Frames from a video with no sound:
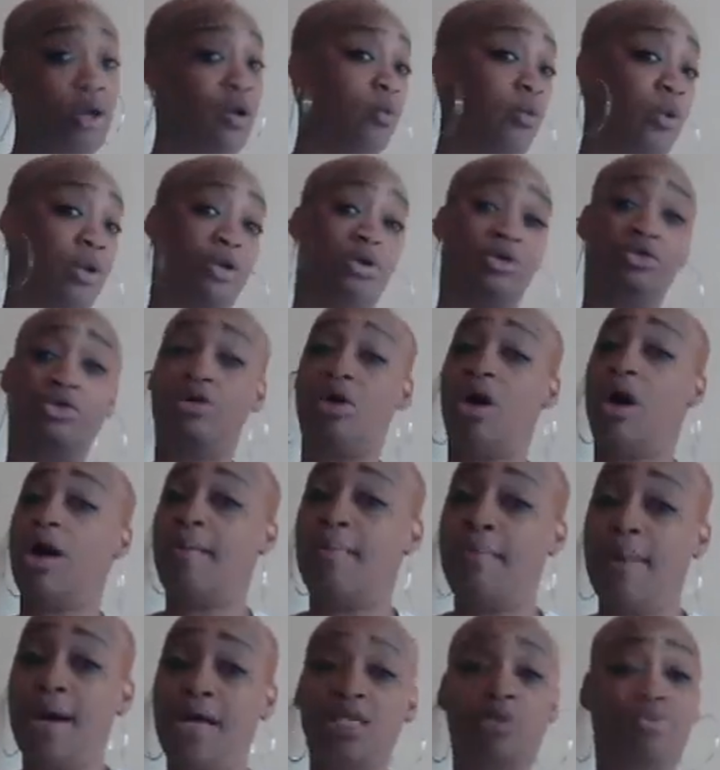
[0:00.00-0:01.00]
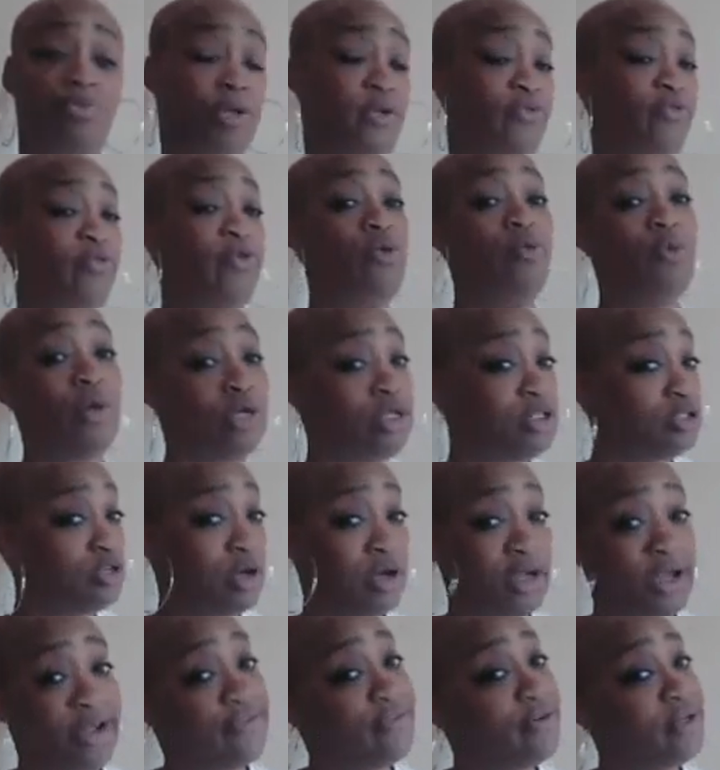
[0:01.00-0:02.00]
We don't talk much, but if you want to
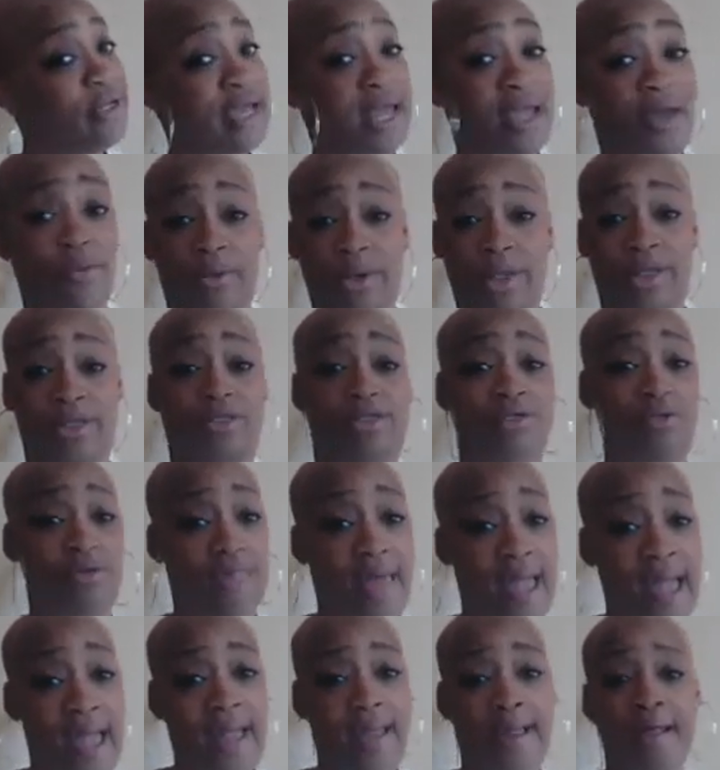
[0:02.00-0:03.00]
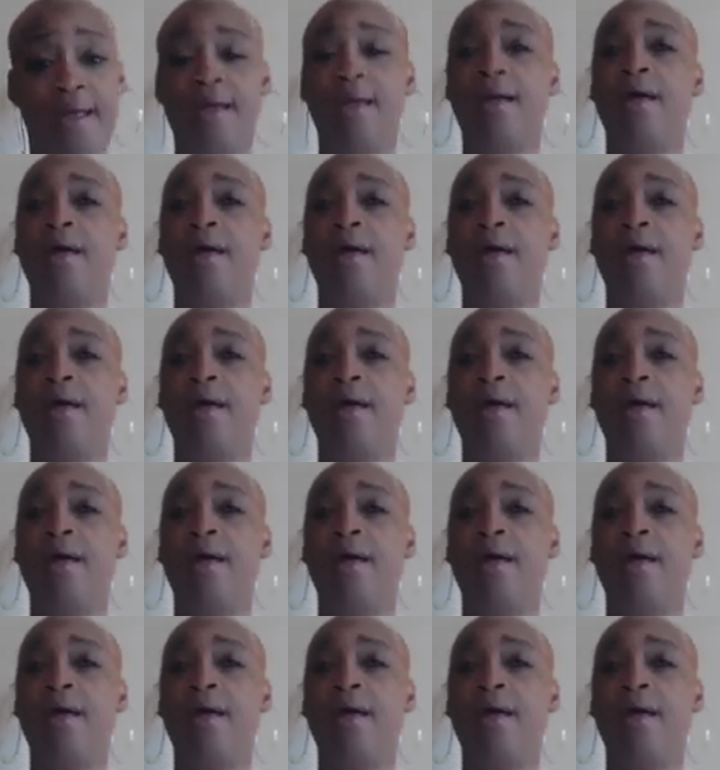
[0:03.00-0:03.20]
talk every day, we can do that.